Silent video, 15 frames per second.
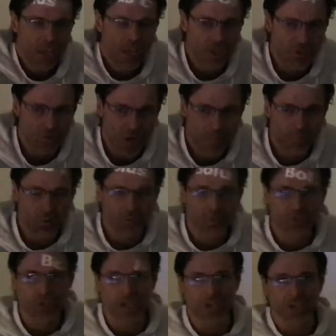in tropical
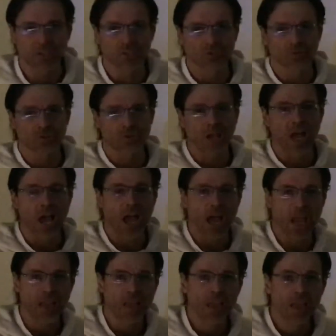settings, so there's a
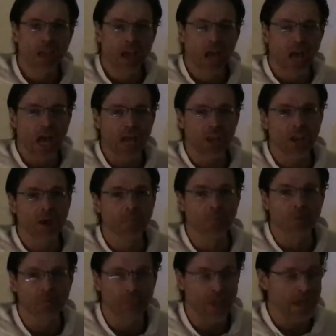high number
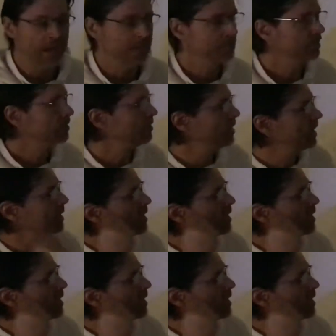of that, right?